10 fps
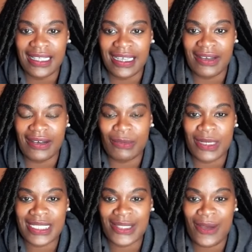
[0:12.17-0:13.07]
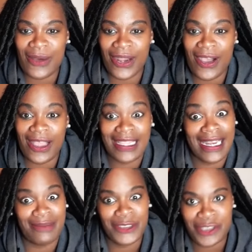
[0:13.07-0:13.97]
of what's going on.
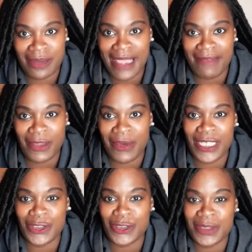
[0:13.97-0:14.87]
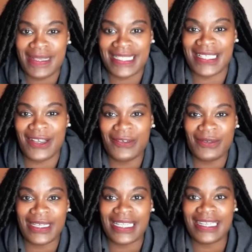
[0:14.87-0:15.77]
Then I'm sure I'm going to have to reintroduce
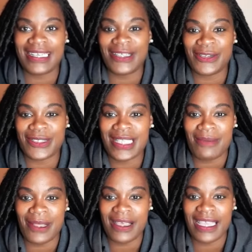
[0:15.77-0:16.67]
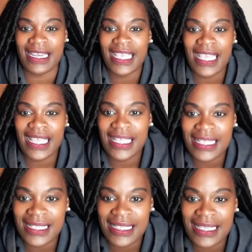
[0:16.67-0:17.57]
myself when others come on.
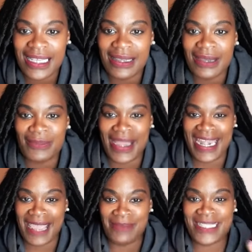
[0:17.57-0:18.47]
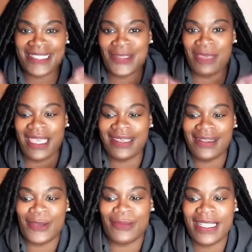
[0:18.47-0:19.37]
My name is Tamika
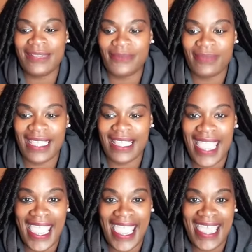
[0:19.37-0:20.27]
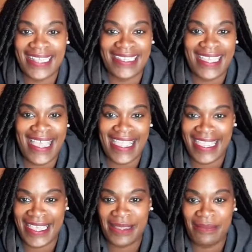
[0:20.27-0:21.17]
Newman, and I
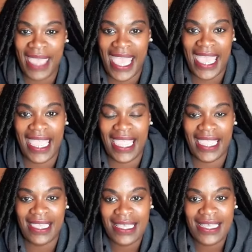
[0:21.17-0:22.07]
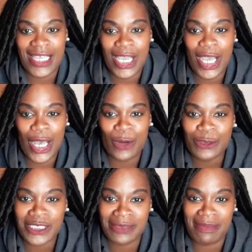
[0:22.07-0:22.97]
am a
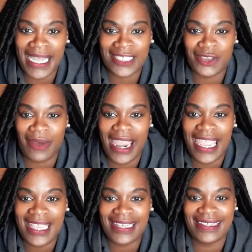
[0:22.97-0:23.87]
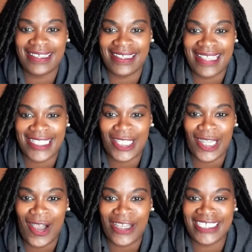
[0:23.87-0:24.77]
coach by trade. That's the
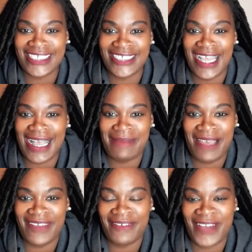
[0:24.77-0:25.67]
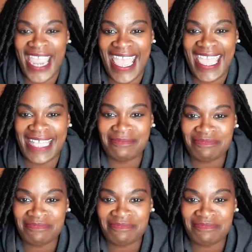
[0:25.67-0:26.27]
longest job I've ever had.